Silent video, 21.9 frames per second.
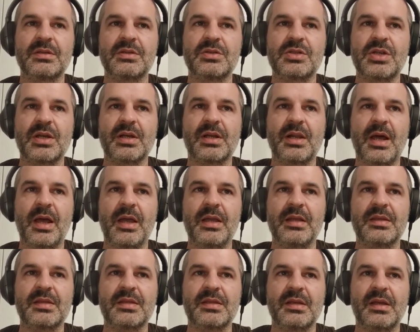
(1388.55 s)
Gen
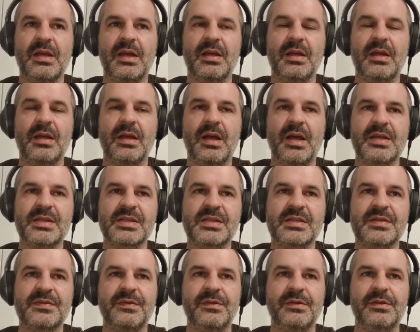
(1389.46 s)
client
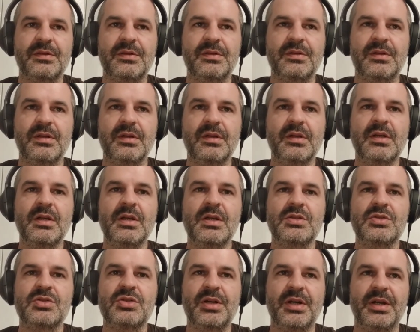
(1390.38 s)
asks for
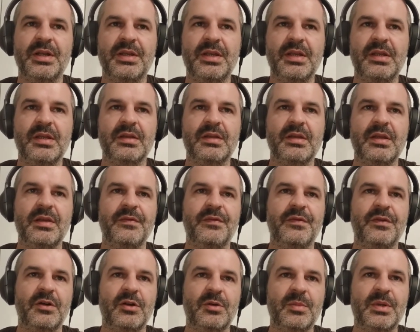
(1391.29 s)
generating the
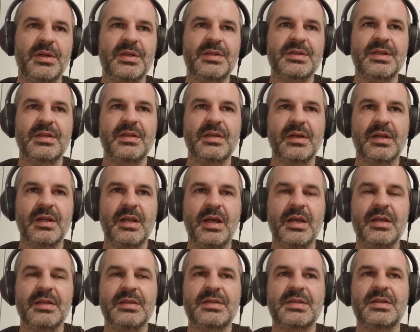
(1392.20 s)
informers and the
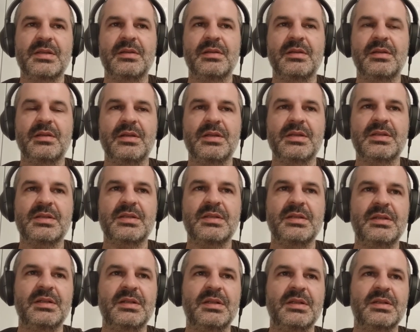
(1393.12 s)
clients and the
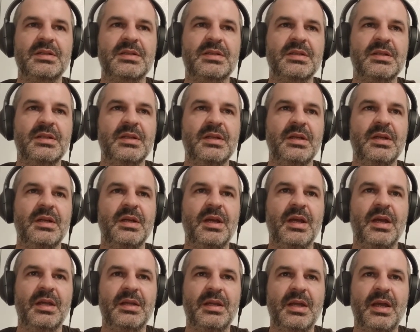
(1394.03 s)
listers,
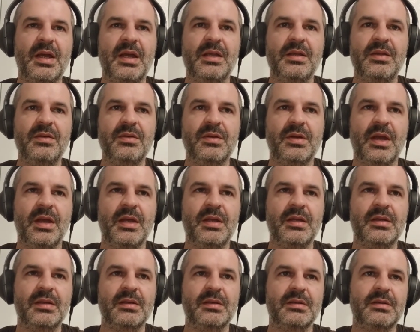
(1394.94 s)
and then you
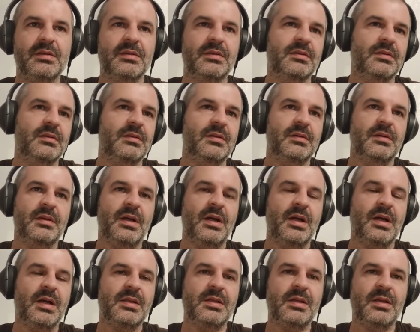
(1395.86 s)
can
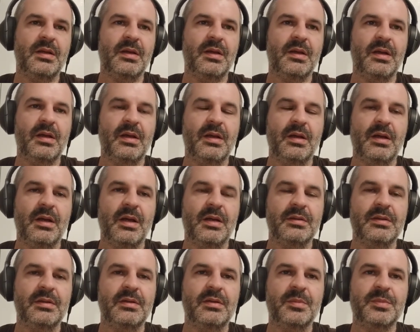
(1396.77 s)
add
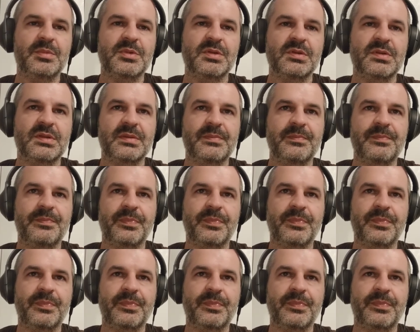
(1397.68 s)
other options.